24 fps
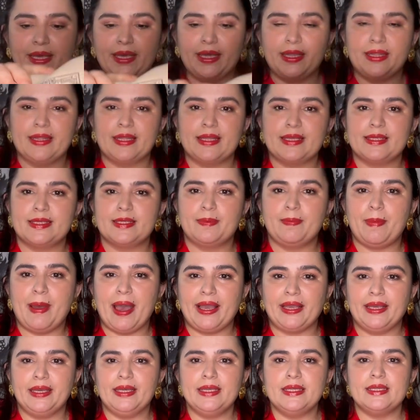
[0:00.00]
in this
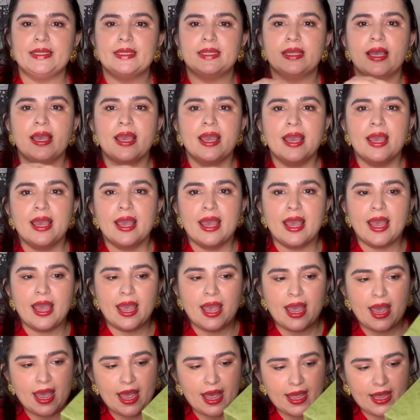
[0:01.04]
packet,
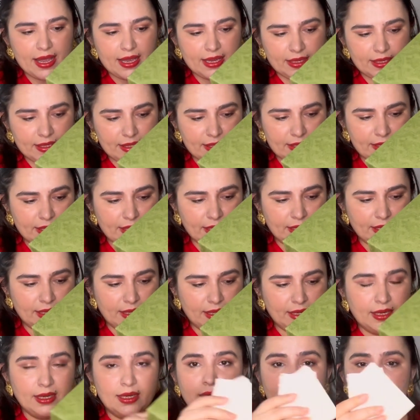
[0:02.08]
and
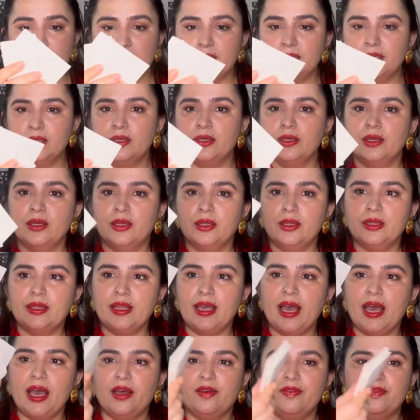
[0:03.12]
they
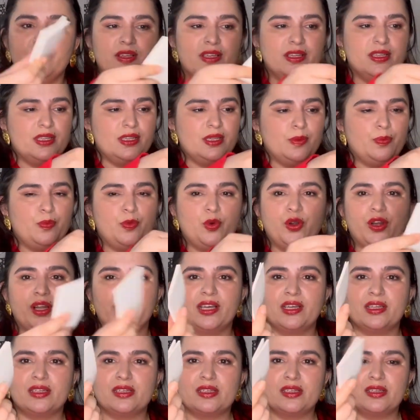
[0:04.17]
have this
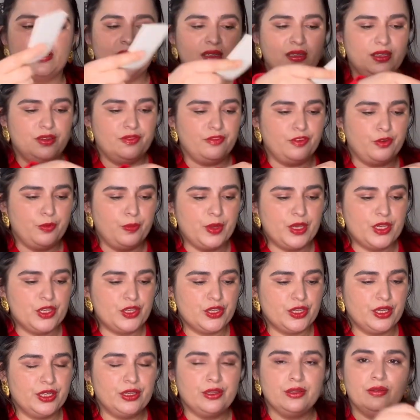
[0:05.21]
product
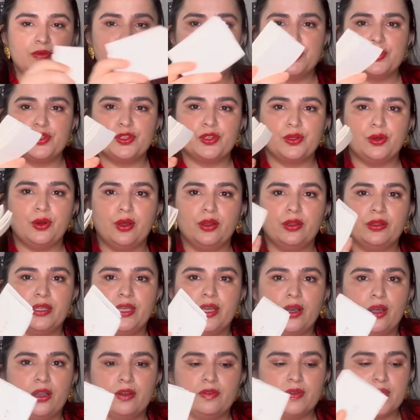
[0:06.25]
information which they
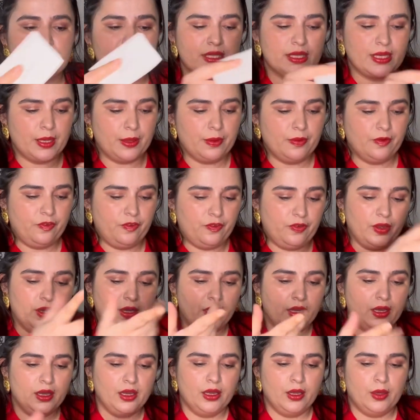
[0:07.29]
always give
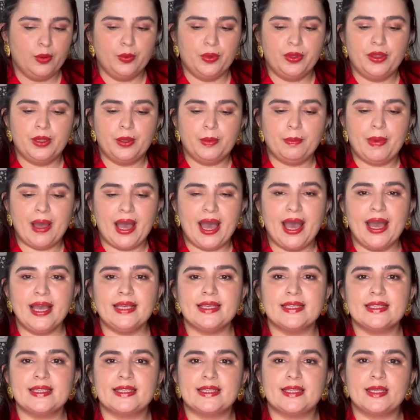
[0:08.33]
with the
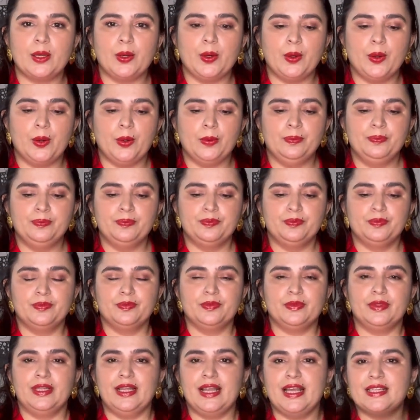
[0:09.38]
bags. So
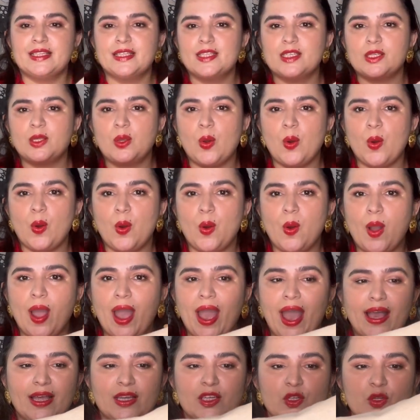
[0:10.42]
let's go
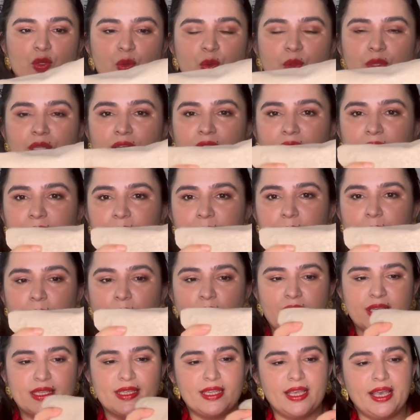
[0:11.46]
and do the
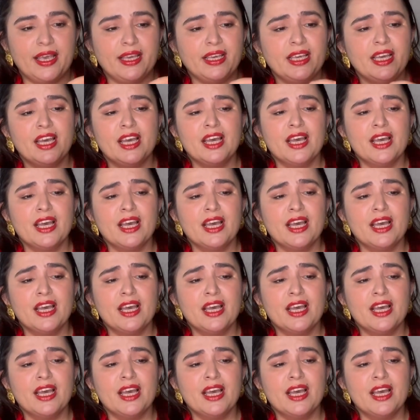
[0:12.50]
unboxing.